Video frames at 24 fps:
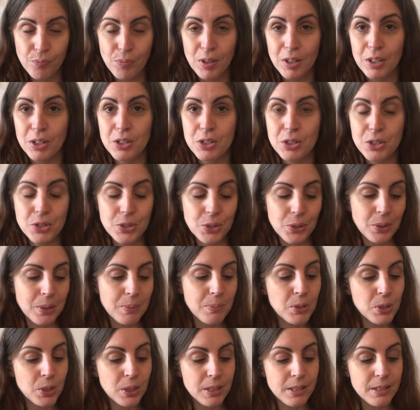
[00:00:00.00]

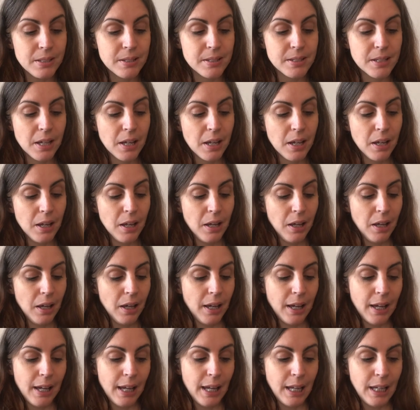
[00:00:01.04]
descriptions,
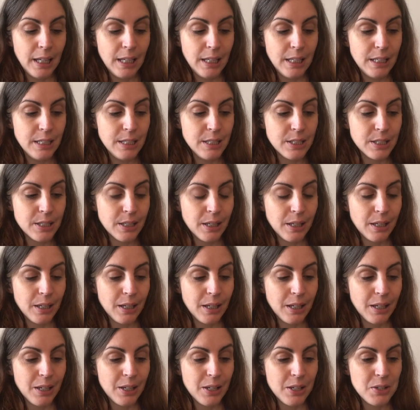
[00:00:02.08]
and
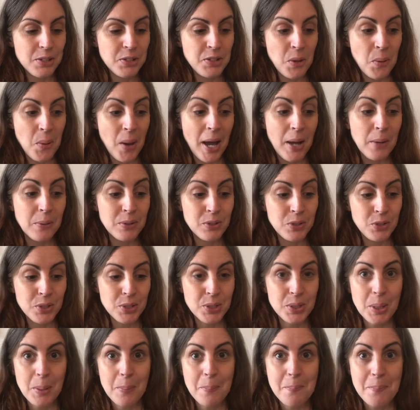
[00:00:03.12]
so I was
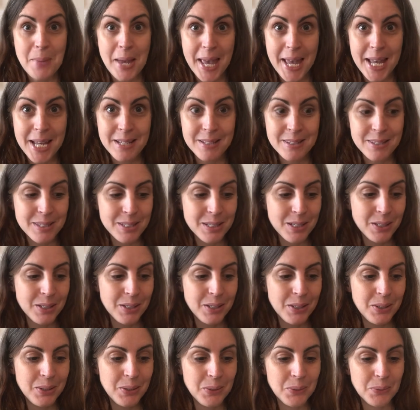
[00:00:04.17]
just amazed
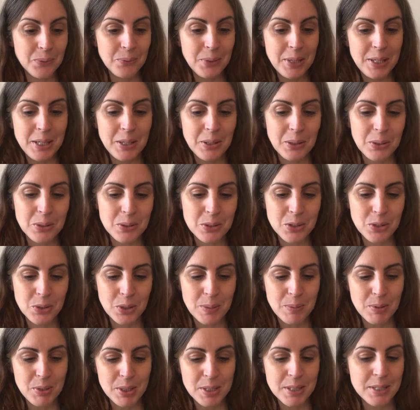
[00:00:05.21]
reading her
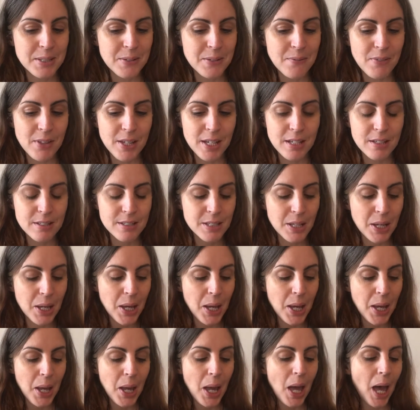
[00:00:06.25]
descriptions of things.
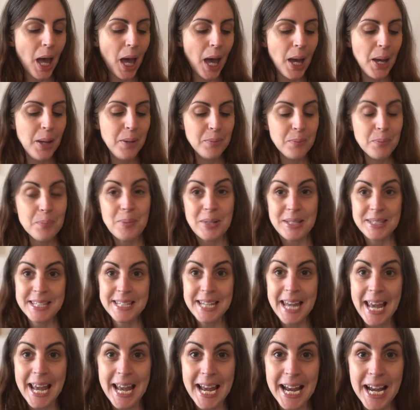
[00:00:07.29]
But
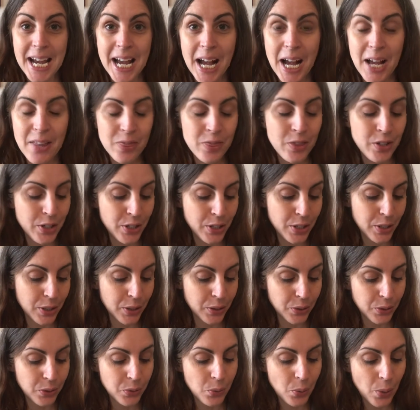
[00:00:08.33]
today, the
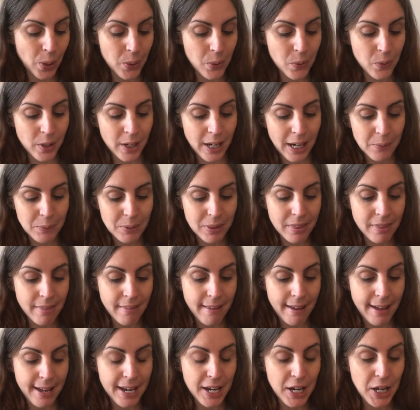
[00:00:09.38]
quote that I would
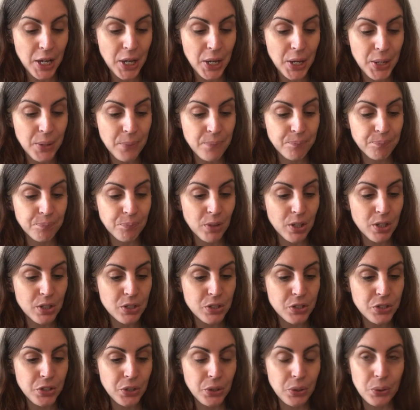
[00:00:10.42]
like
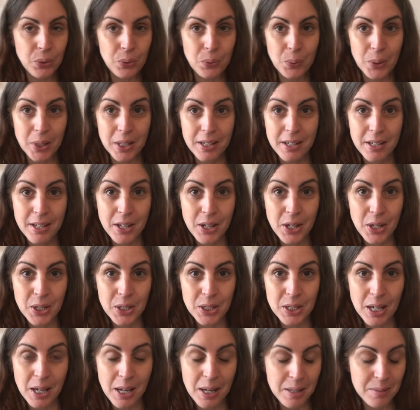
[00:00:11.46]
to
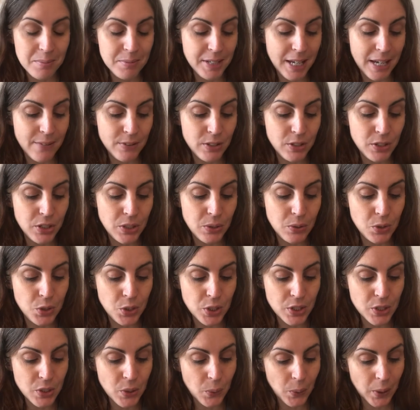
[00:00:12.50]
dive into
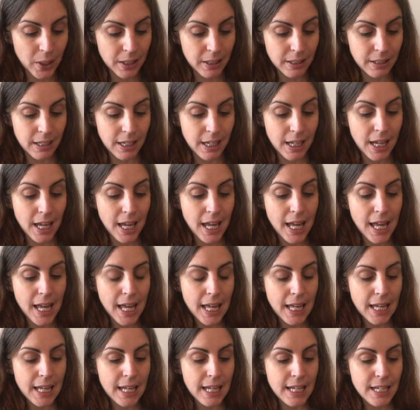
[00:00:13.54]
just quickly
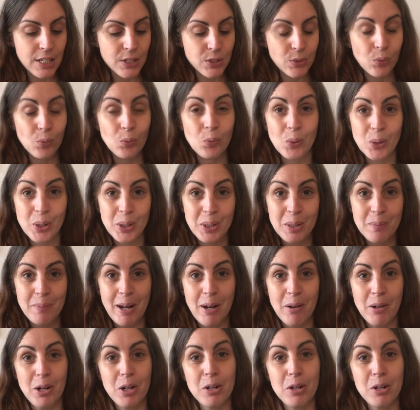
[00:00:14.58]
is one about her